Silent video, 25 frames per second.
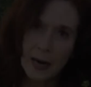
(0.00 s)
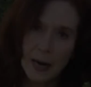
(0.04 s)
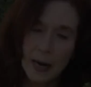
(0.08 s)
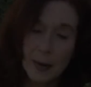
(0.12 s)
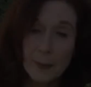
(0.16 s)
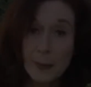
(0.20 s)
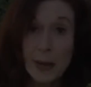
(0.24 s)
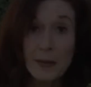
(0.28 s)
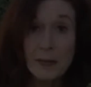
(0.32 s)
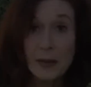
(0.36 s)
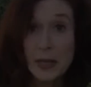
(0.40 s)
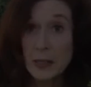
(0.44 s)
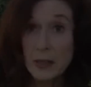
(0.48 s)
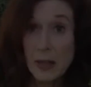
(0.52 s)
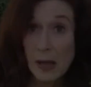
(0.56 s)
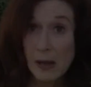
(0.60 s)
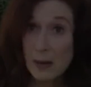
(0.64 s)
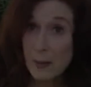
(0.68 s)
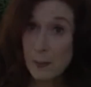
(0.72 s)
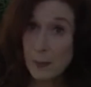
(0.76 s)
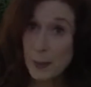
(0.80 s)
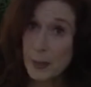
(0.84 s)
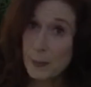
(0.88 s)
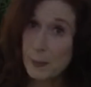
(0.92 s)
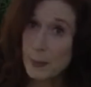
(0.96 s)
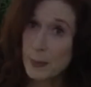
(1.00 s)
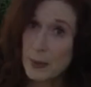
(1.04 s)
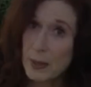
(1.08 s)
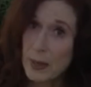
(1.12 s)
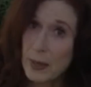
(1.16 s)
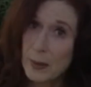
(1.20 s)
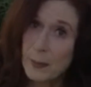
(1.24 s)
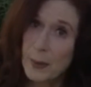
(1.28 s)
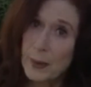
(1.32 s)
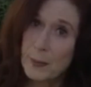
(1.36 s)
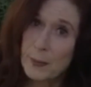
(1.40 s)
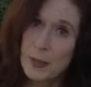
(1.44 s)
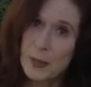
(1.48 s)
I'm having a lot of people
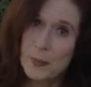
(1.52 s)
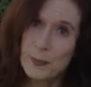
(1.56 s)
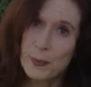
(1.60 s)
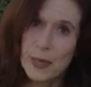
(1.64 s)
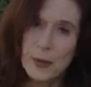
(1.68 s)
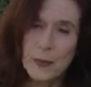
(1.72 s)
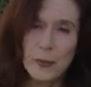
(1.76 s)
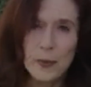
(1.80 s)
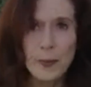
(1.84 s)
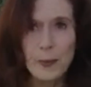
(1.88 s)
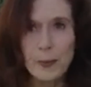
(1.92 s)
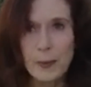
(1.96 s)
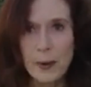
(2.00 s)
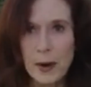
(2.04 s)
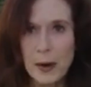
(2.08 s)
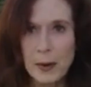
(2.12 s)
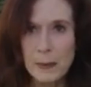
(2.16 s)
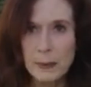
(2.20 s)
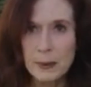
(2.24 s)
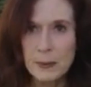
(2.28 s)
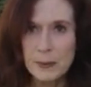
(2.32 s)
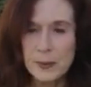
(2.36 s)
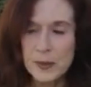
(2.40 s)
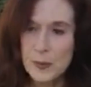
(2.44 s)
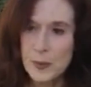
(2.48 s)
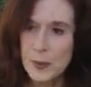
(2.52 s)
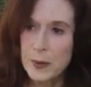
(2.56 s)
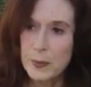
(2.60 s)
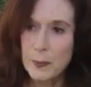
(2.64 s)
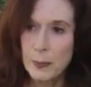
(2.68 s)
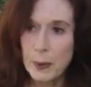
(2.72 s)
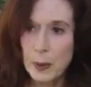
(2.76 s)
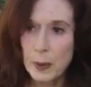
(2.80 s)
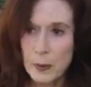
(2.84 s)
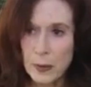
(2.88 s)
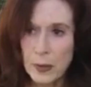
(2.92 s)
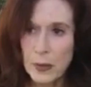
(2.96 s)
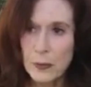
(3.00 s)
come up to me with problems with
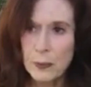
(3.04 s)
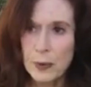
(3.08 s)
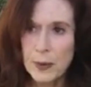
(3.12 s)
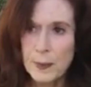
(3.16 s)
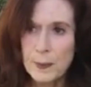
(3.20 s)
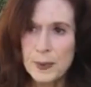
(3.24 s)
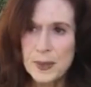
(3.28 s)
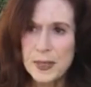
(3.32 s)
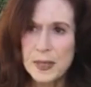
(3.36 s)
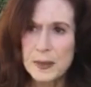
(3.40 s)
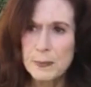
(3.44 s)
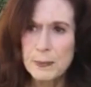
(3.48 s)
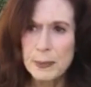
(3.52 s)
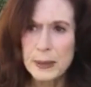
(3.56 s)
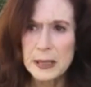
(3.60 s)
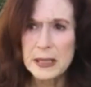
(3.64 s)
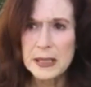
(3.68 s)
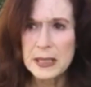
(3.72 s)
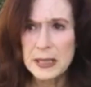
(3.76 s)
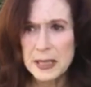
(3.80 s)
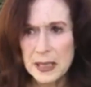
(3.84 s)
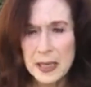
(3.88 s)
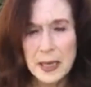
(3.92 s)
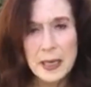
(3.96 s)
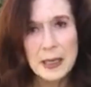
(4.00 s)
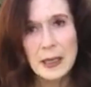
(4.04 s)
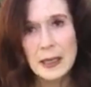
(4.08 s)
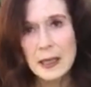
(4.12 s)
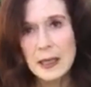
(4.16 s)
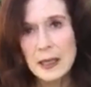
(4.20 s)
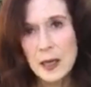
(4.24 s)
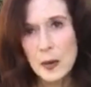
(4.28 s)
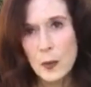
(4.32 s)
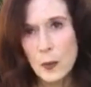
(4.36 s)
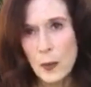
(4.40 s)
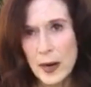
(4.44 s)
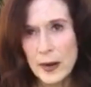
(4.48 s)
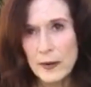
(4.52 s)
both thrips and
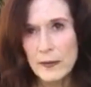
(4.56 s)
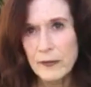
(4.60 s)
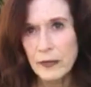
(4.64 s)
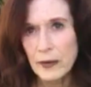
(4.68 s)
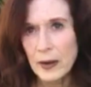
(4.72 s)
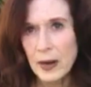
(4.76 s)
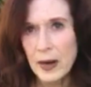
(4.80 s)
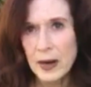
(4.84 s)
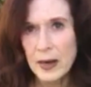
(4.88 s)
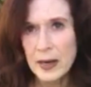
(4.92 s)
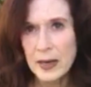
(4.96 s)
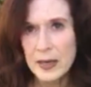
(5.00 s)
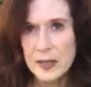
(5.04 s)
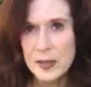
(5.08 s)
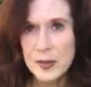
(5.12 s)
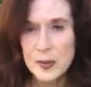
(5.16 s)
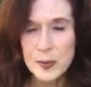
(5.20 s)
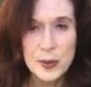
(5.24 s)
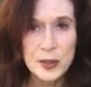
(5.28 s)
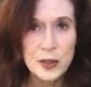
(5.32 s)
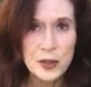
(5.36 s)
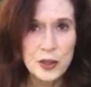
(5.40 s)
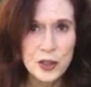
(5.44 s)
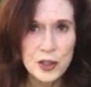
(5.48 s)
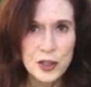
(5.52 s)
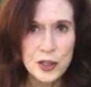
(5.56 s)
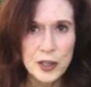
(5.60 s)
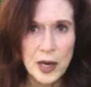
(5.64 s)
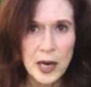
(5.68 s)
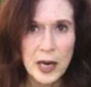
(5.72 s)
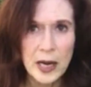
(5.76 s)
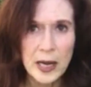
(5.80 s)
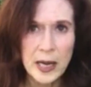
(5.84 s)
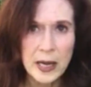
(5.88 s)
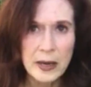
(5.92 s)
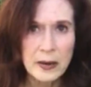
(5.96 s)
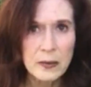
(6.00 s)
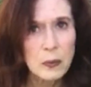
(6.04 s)
particularly white flies, which
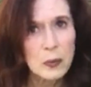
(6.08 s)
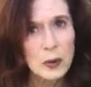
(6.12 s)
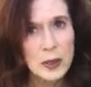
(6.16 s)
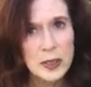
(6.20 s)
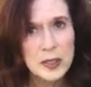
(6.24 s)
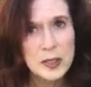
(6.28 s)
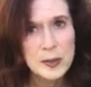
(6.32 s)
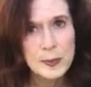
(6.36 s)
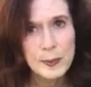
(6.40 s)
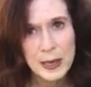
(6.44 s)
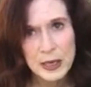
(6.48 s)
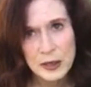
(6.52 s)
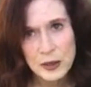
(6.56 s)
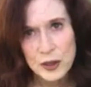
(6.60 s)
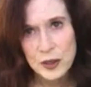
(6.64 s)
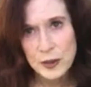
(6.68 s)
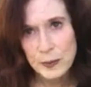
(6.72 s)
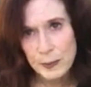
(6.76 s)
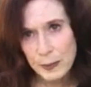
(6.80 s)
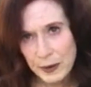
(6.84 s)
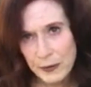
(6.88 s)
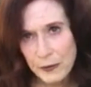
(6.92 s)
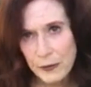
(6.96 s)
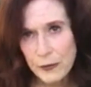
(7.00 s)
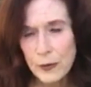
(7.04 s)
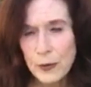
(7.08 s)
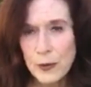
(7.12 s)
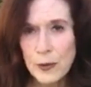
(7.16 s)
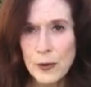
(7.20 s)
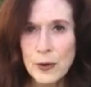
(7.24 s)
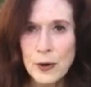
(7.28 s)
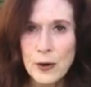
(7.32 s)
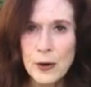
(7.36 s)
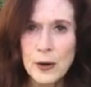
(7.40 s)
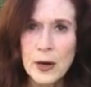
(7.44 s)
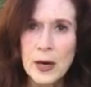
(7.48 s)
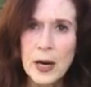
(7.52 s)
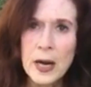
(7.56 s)
I had once mentioned
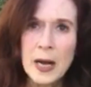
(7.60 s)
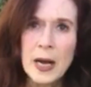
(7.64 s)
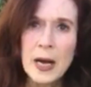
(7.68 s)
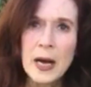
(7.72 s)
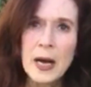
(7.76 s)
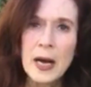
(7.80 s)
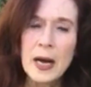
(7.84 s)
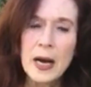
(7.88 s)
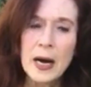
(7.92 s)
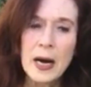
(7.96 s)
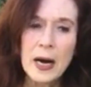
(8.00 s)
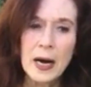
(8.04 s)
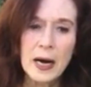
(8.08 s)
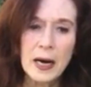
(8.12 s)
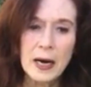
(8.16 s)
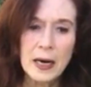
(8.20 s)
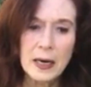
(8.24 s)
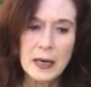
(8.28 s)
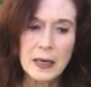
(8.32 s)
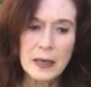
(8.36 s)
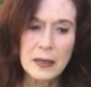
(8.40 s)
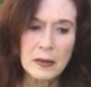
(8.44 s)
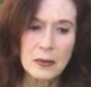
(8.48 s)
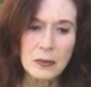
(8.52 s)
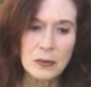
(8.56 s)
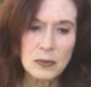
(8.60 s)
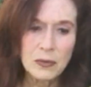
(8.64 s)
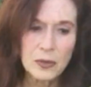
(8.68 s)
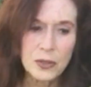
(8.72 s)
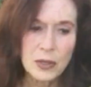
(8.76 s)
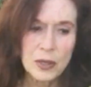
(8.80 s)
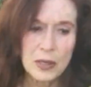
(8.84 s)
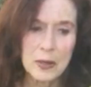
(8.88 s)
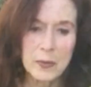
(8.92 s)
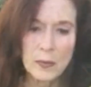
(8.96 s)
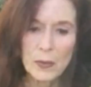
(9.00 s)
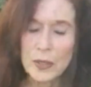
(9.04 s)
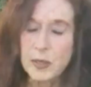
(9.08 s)
before
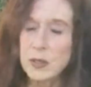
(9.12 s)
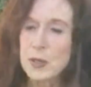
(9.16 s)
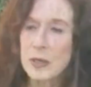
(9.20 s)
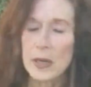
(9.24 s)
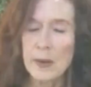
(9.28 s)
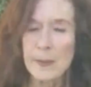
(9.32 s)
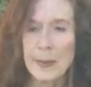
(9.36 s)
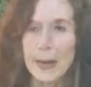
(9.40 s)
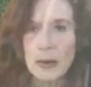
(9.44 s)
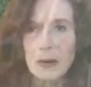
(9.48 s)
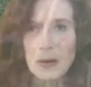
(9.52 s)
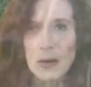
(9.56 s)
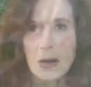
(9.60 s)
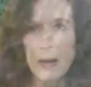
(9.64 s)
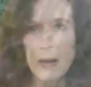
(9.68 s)
when talking about